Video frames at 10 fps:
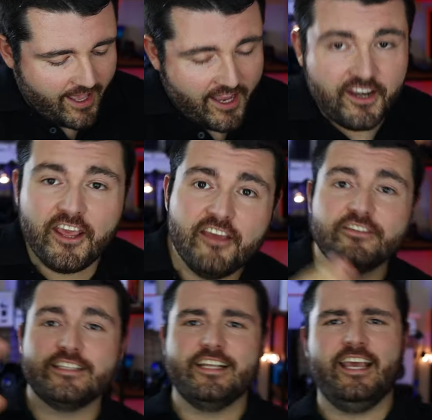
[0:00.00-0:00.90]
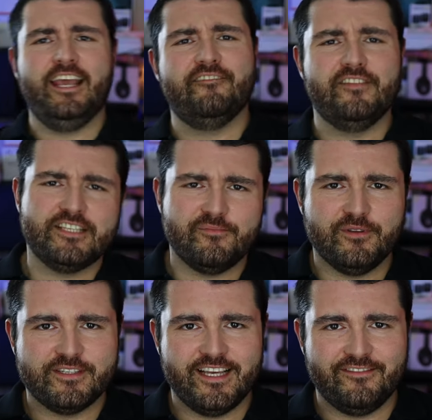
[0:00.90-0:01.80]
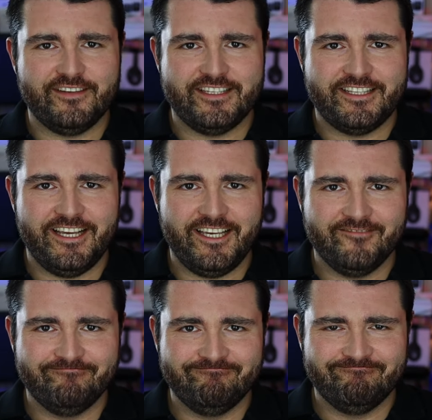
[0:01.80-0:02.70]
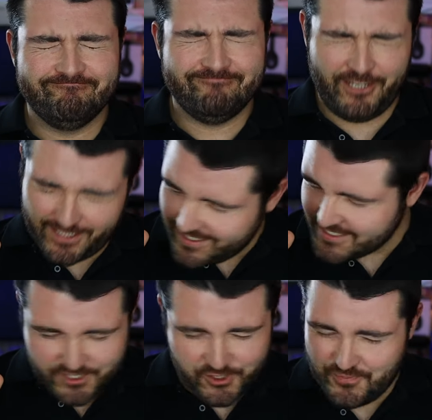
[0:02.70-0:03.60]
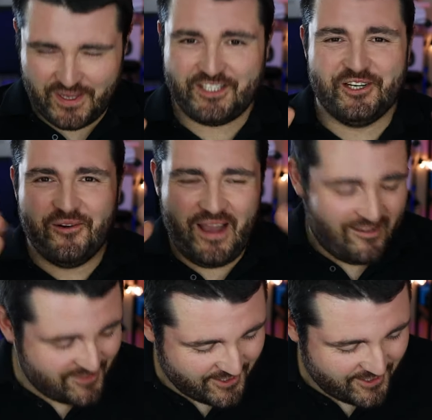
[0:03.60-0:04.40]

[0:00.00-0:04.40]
And here is the invisible selfie stick. Okay, that's a stupid joke, I'm